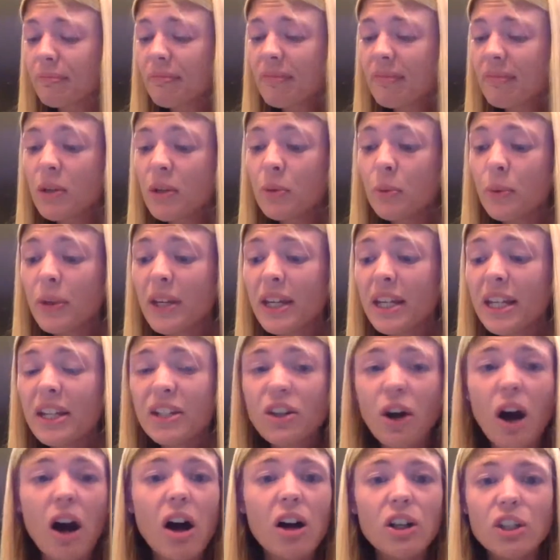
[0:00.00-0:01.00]
We
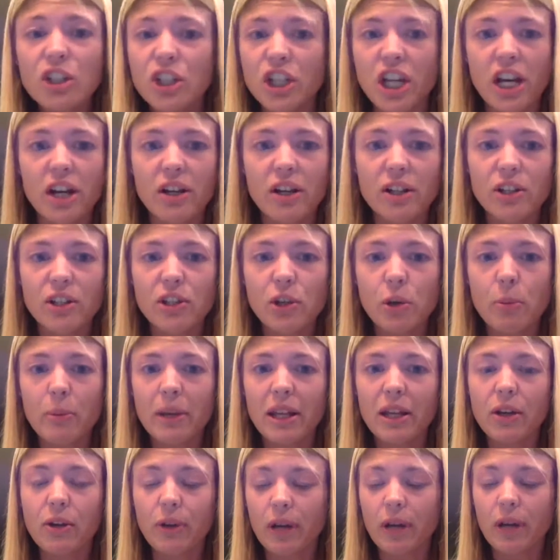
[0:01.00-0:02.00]
all share so
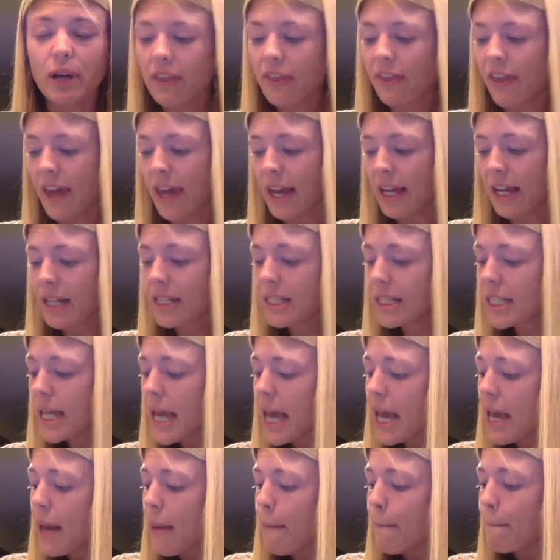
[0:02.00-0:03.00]
many great things,
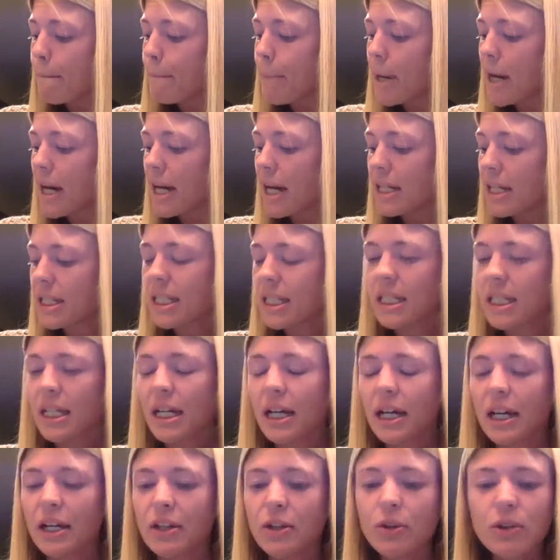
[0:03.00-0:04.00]
but
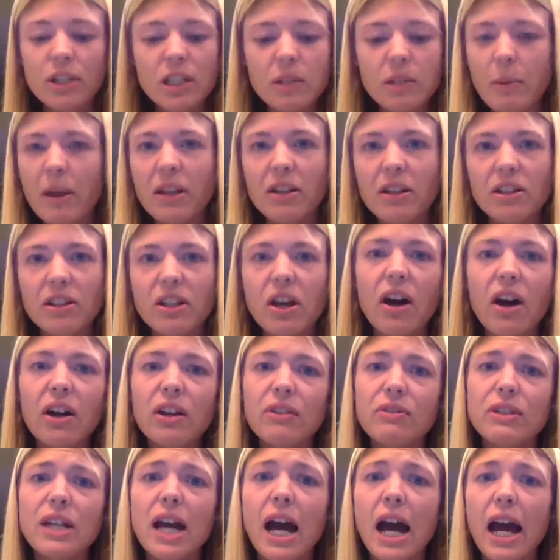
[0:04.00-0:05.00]
you could spend a ton
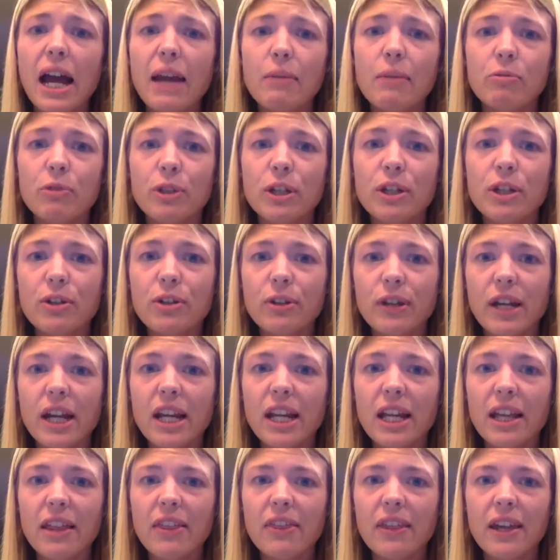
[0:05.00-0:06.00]
of time
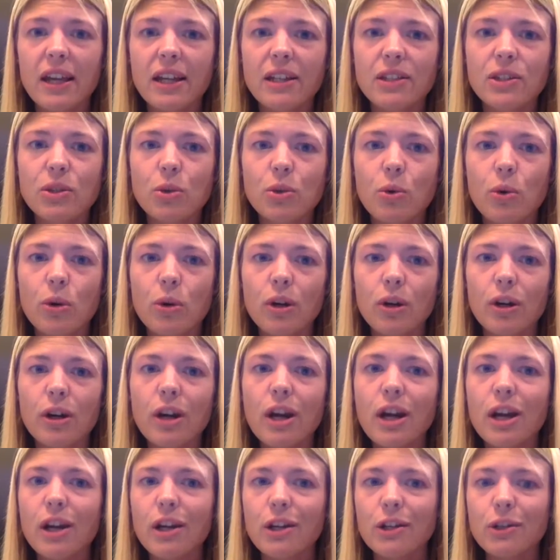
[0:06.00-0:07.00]
recreating things, or
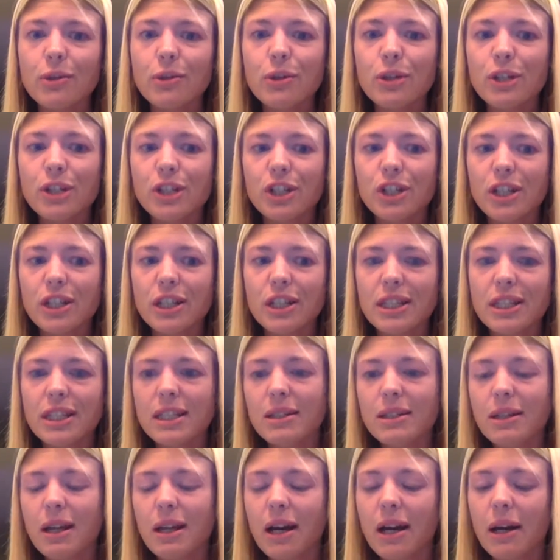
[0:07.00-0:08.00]
you could
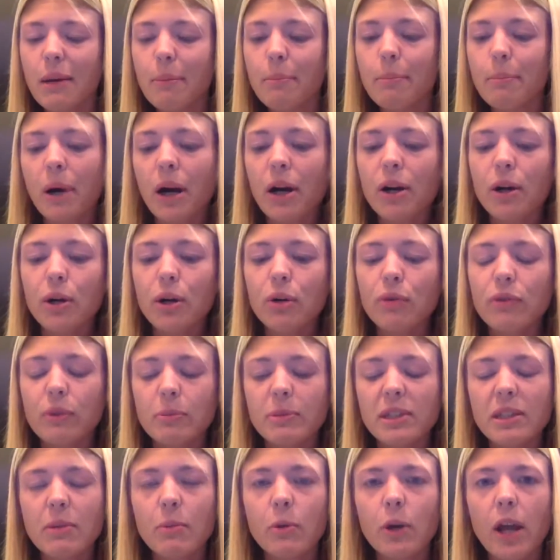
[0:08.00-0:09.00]
just borrow from
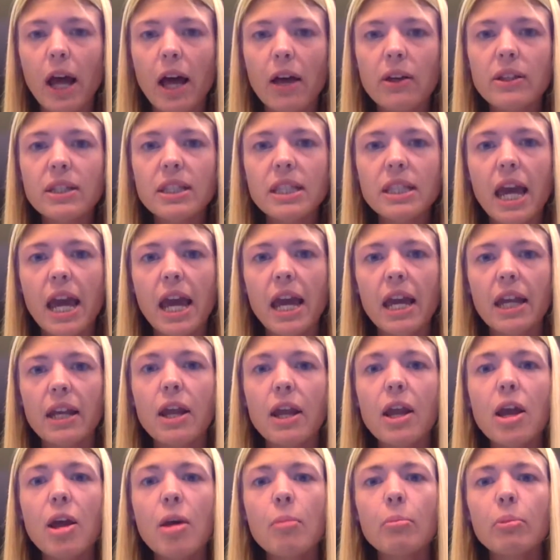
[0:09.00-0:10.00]
someone else and
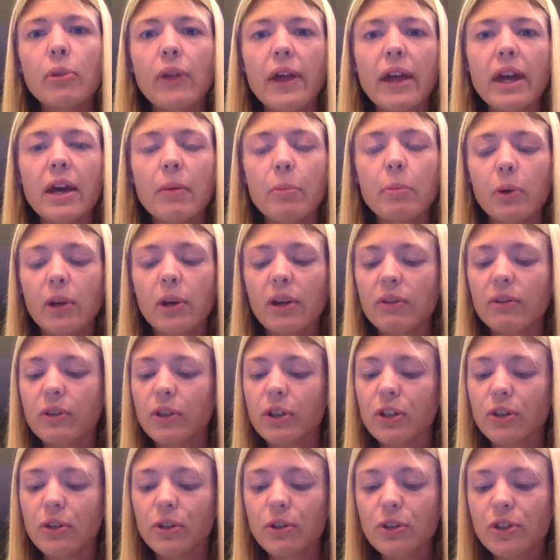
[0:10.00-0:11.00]
play up whatever
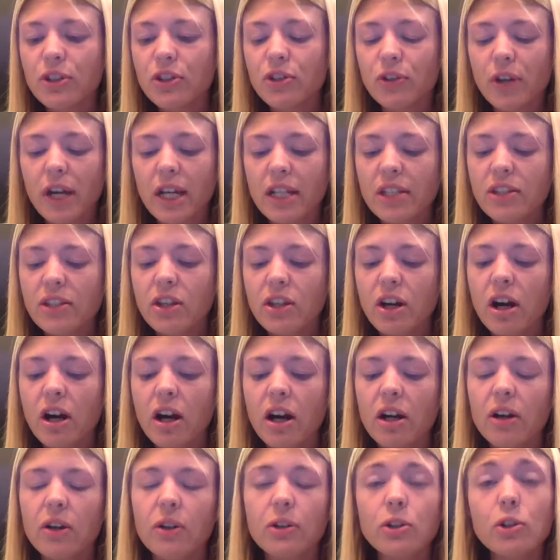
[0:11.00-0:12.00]
your strengths
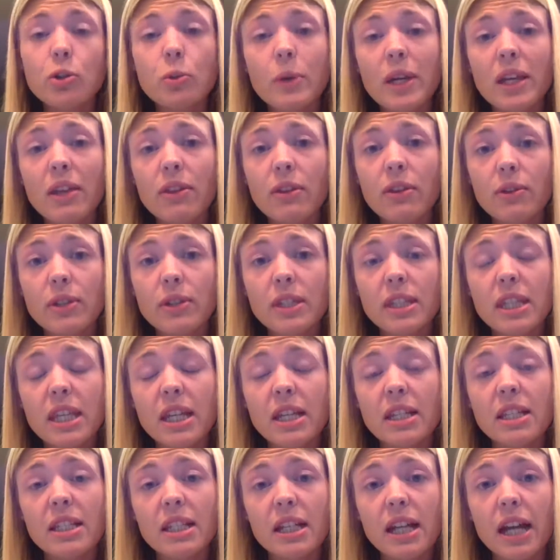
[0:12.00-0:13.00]
are, or tweak those
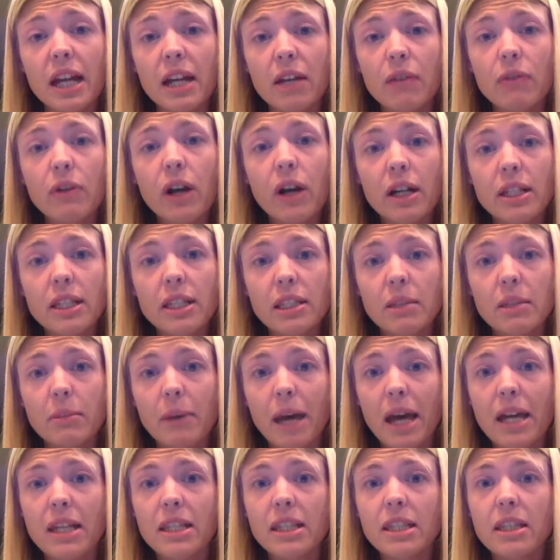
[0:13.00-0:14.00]
things to kind of
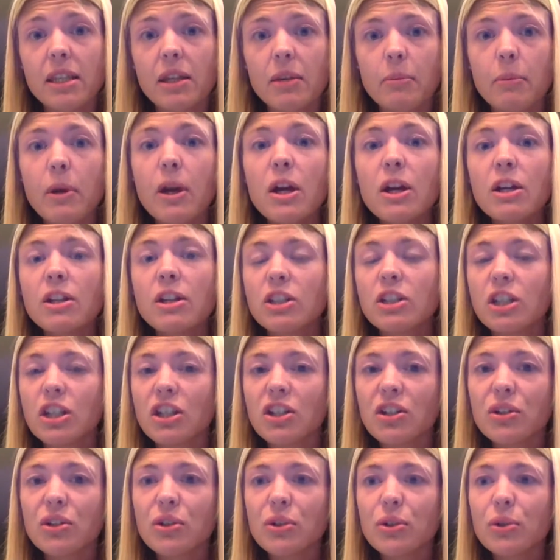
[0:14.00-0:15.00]
customize them to
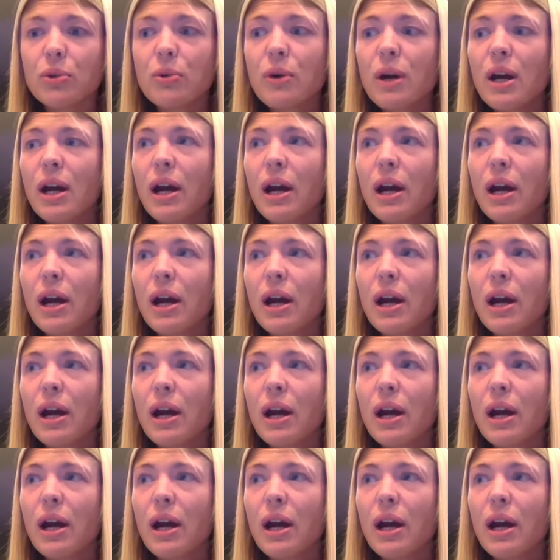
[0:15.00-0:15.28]
you.